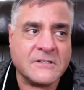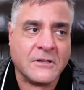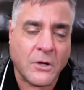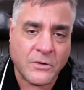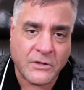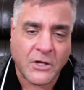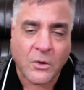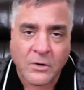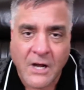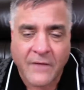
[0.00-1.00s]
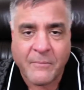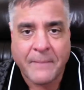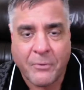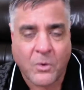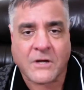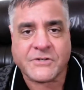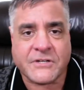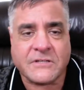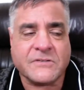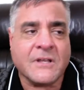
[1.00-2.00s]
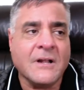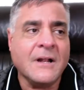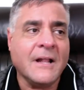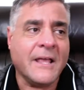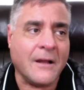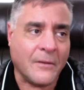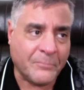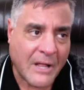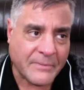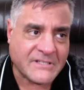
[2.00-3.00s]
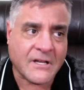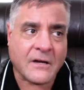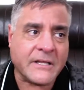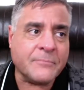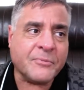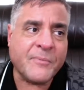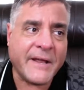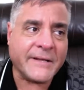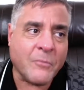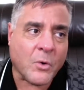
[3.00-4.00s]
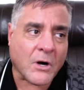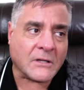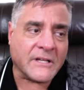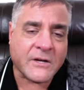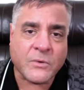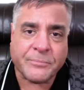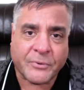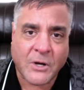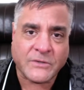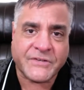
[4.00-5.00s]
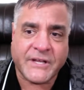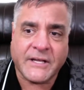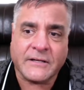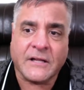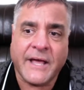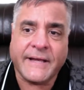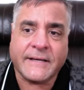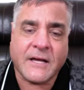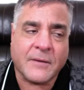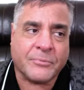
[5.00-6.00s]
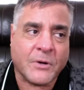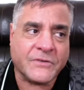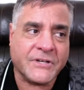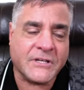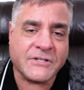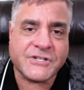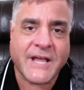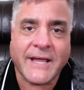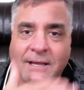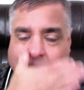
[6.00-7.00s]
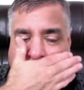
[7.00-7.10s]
Low, lower on my portions, and I'll probably start implementing more liquid protein, like uh, protein shake,